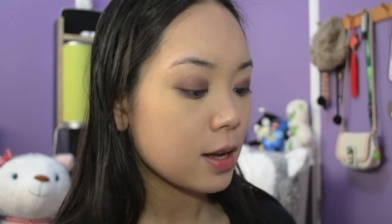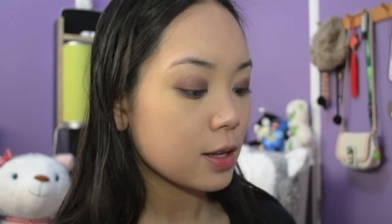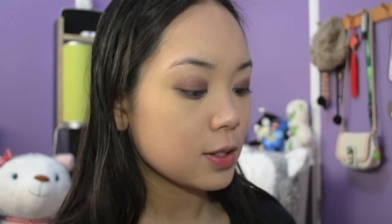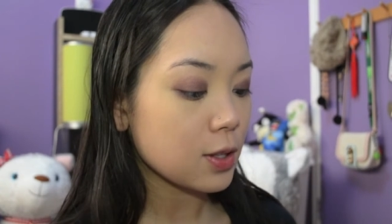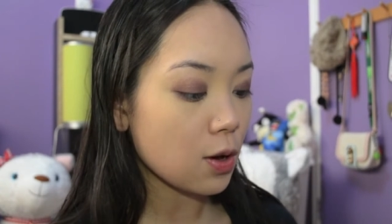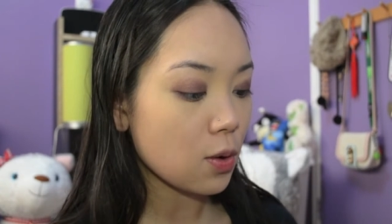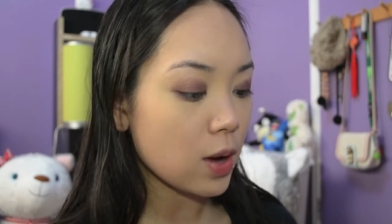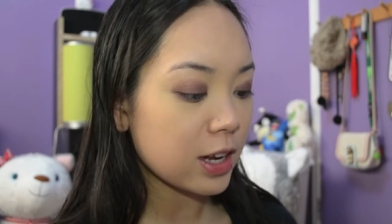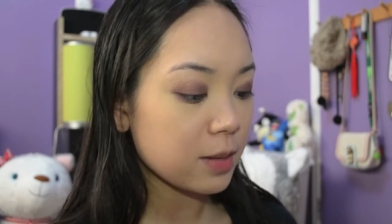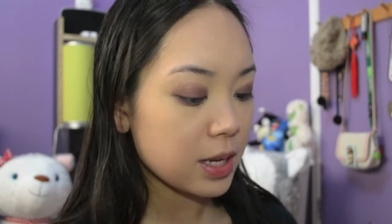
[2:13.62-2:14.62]
So
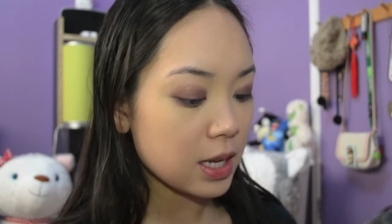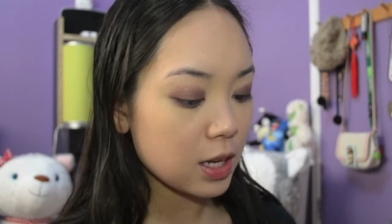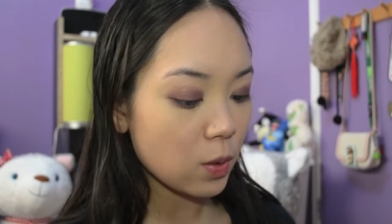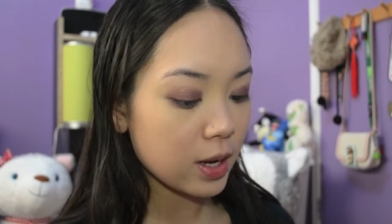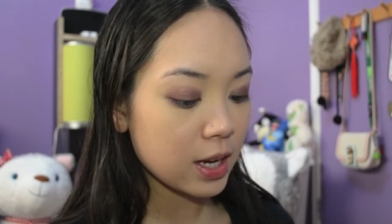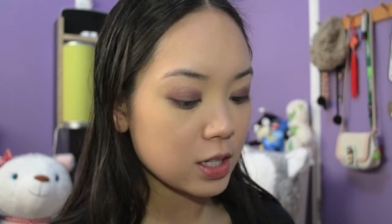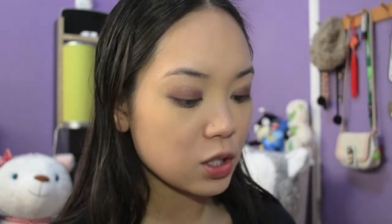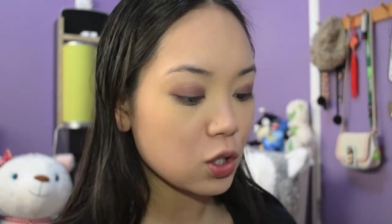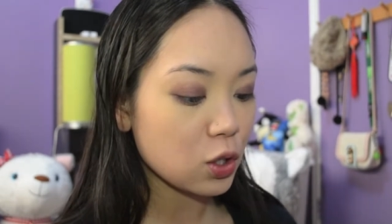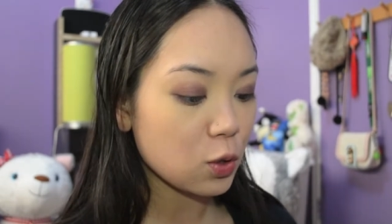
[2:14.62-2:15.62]
I'm going to be going
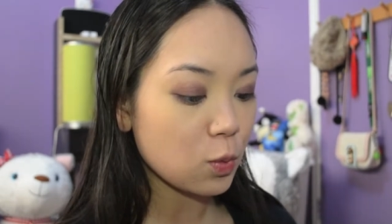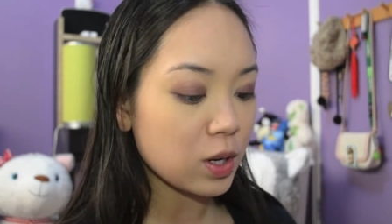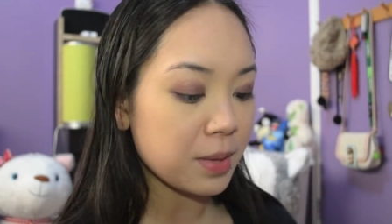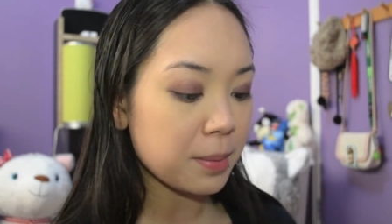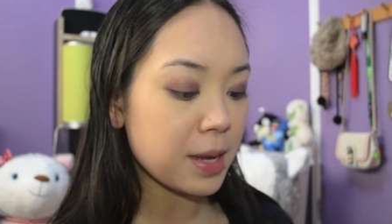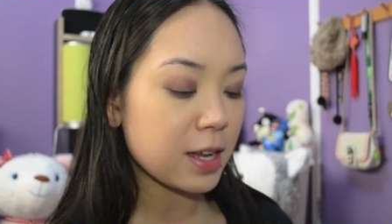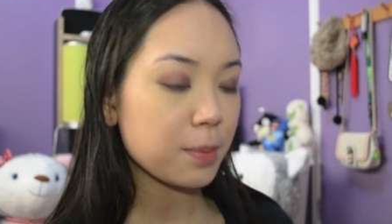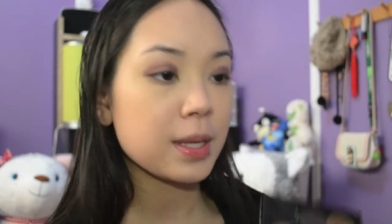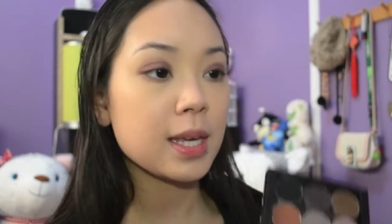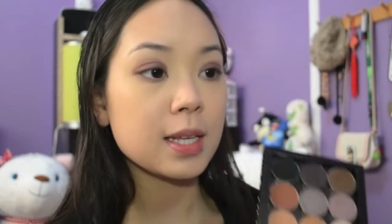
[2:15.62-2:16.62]
into one of my
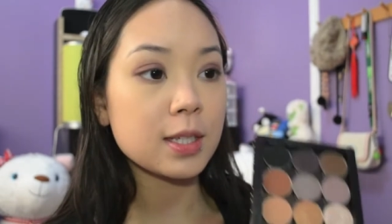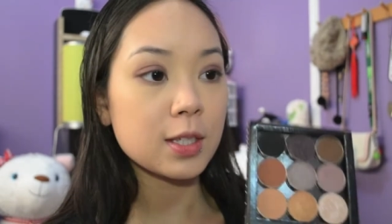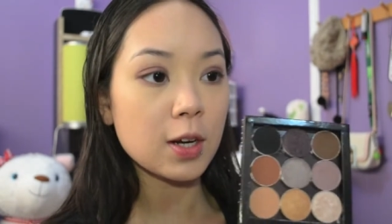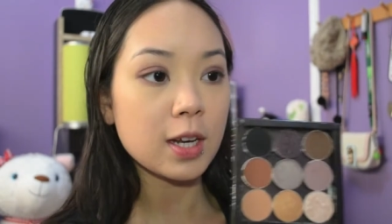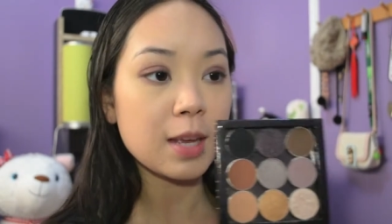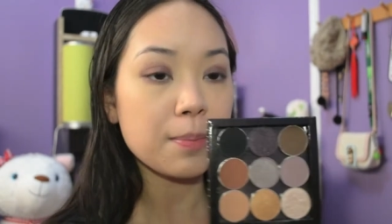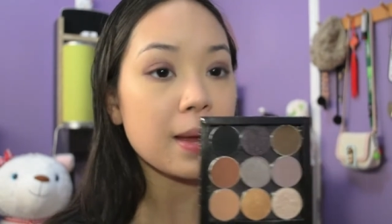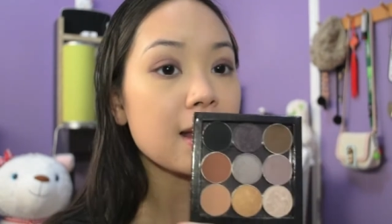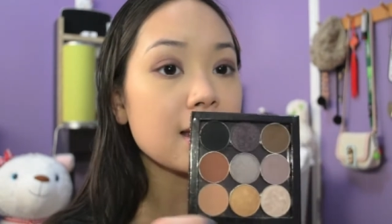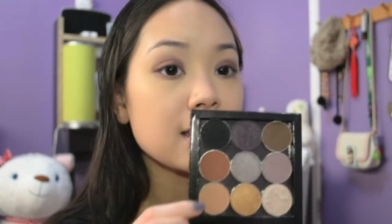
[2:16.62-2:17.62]
Makeup Geek Starter Kit
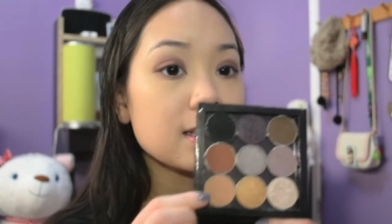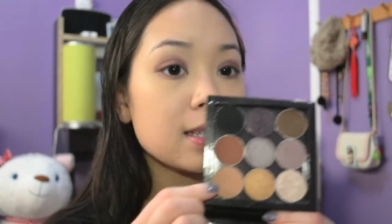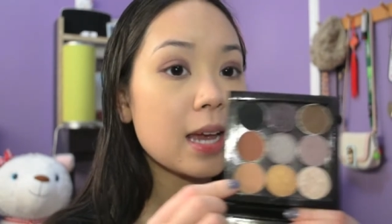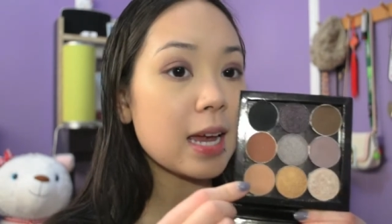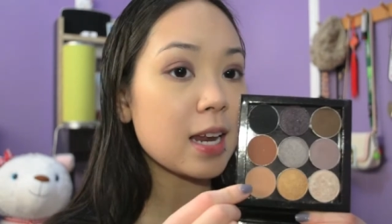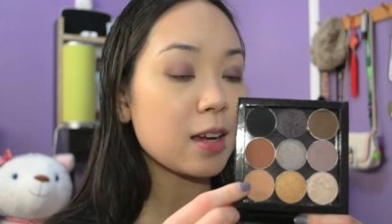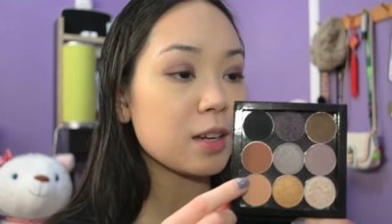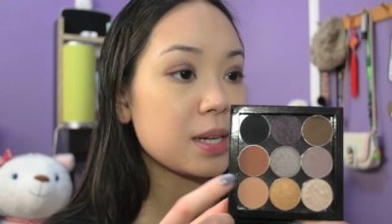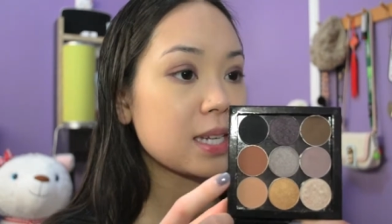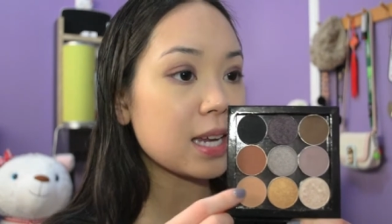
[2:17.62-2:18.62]
palettes, and I'm going
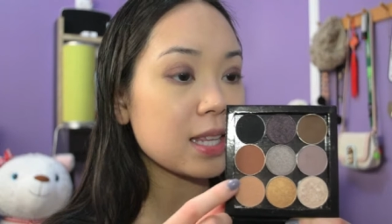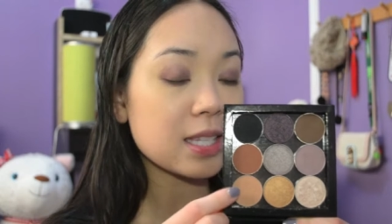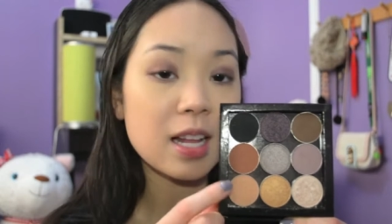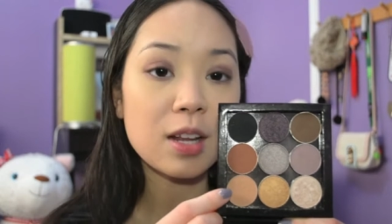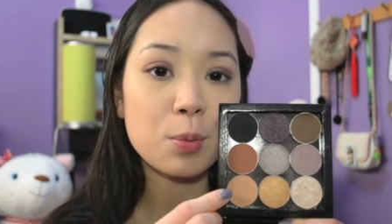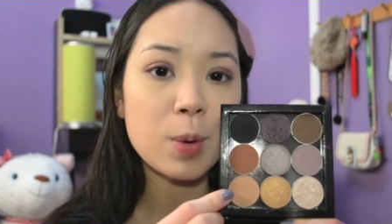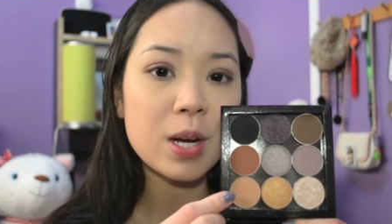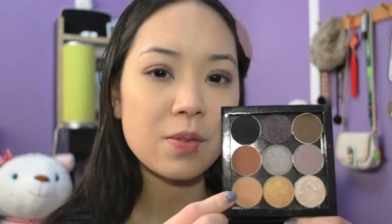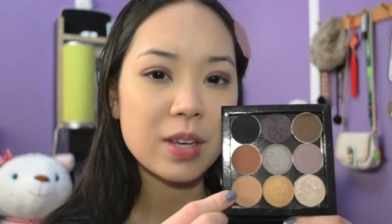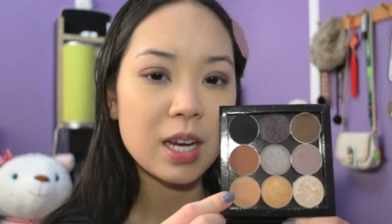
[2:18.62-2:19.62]
to be taking this color
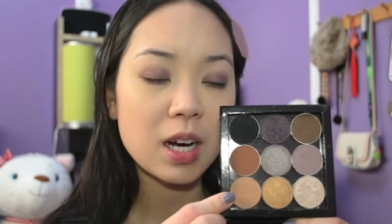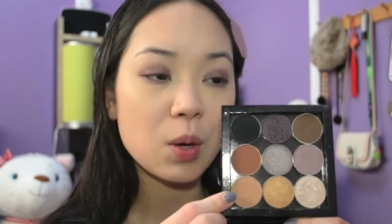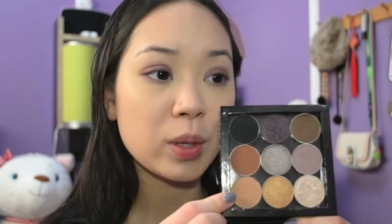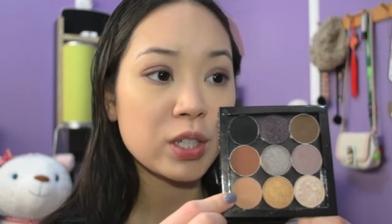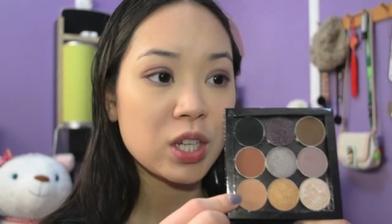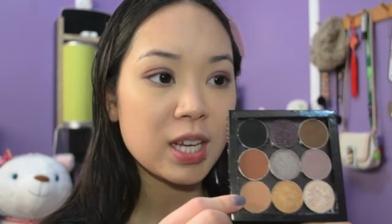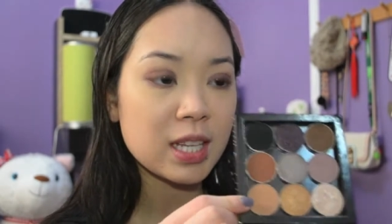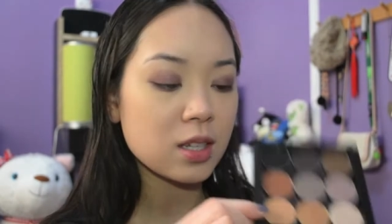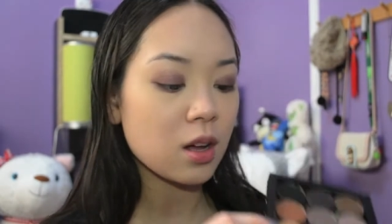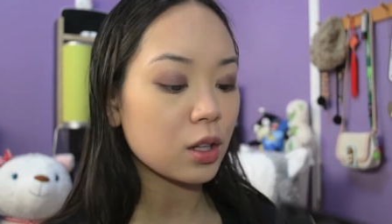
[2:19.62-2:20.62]
right over here, which
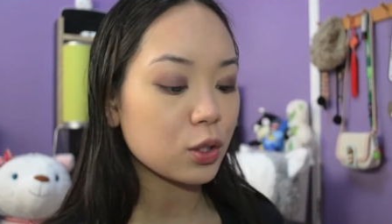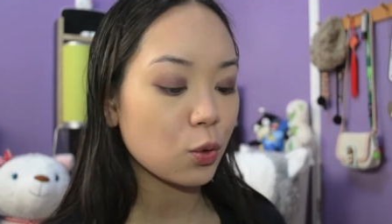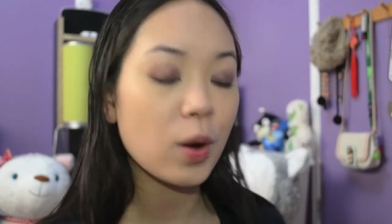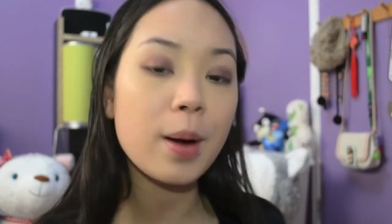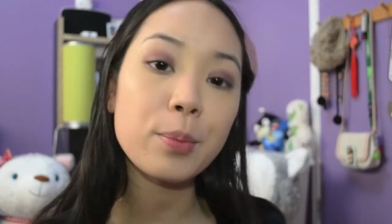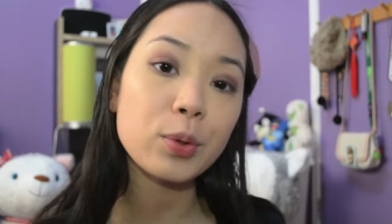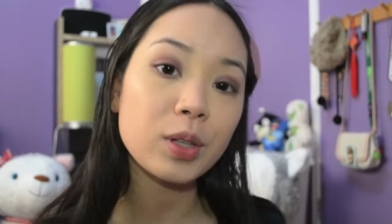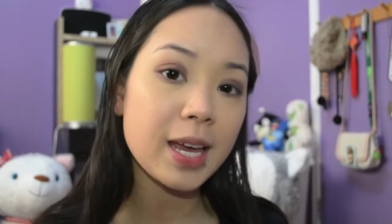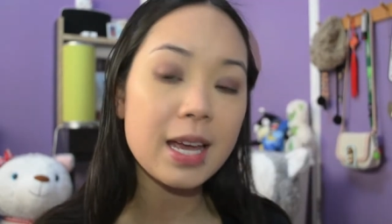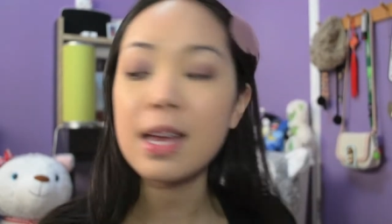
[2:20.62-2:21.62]
is called Creme
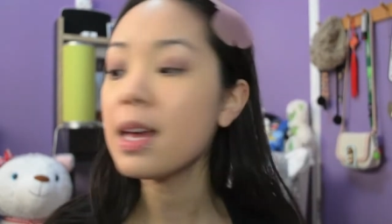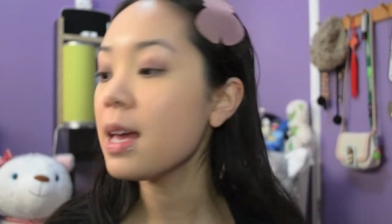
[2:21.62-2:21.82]
Brulee,